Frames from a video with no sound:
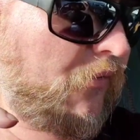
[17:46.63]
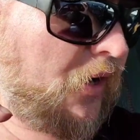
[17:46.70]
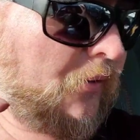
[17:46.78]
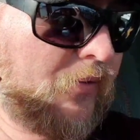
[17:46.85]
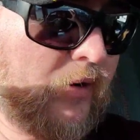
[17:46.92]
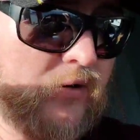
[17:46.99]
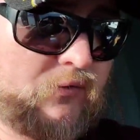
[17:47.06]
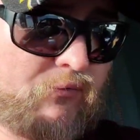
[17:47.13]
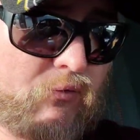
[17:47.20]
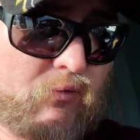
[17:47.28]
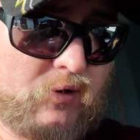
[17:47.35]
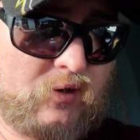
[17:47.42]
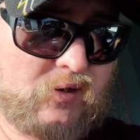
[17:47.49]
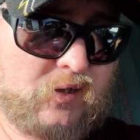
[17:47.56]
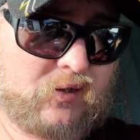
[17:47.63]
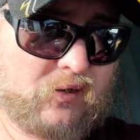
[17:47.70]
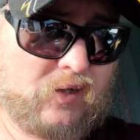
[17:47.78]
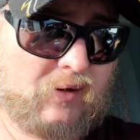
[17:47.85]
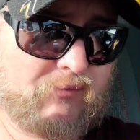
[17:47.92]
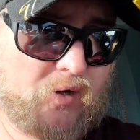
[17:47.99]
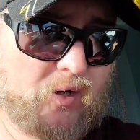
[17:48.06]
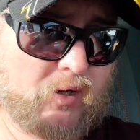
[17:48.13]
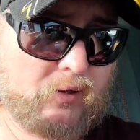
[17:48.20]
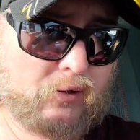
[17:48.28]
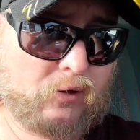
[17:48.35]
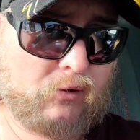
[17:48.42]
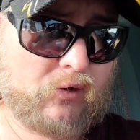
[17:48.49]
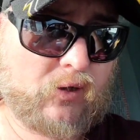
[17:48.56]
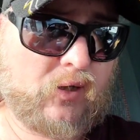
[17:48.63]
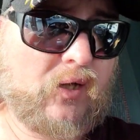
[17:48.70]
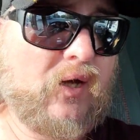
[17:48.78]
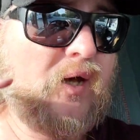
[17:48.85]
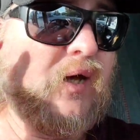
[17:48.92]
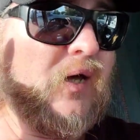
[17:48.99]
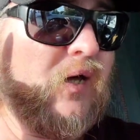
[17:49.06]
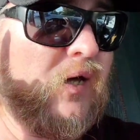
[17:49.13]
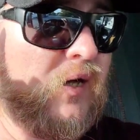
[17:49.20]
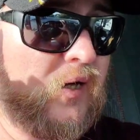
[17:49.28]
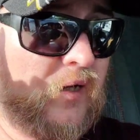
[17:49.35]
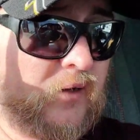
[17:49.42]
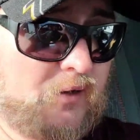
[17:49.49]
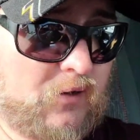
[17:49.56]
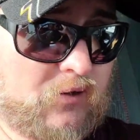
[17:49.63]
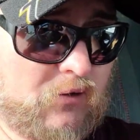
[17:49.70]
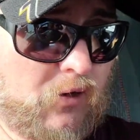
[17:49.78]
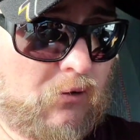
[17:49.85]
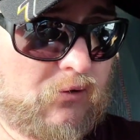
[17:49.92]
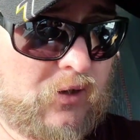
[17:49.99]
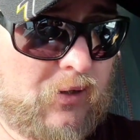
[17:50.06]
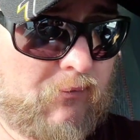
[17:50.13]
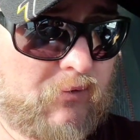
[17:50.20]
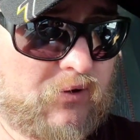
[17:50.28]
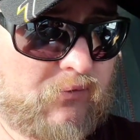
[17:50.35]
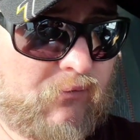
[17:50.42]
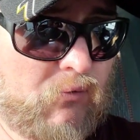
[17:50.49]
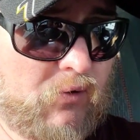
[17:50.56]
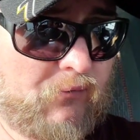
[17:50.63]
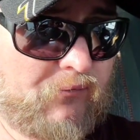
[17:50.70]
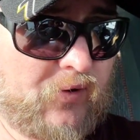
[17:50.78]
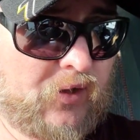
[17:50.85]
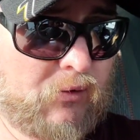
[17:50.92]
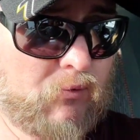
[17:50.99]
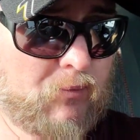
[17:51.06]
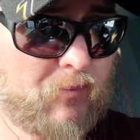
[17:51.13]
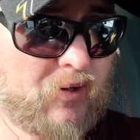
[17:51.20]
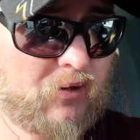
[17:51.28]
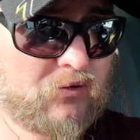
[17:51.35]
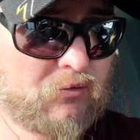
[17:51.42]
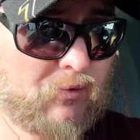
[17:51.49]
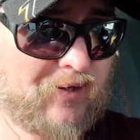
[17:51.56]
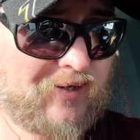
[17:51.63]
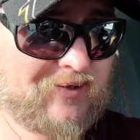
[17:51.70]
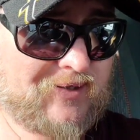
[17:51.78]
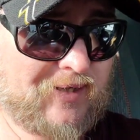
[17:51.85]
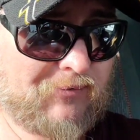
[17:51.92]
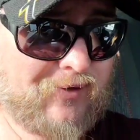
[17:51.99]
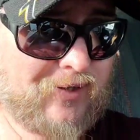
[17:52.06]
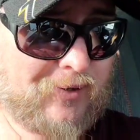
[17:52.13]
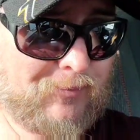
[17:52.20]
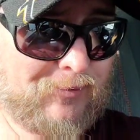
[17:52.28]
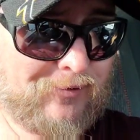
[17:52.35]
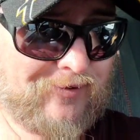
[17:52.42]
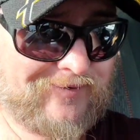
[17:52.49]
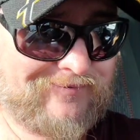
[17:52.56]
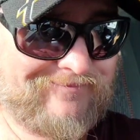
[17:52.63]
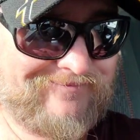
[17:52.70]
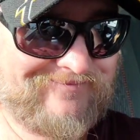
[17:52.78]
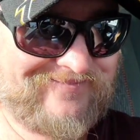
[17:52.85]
5 hours 46 left on duty. This load delivers 451 miles away at 7 in the morning.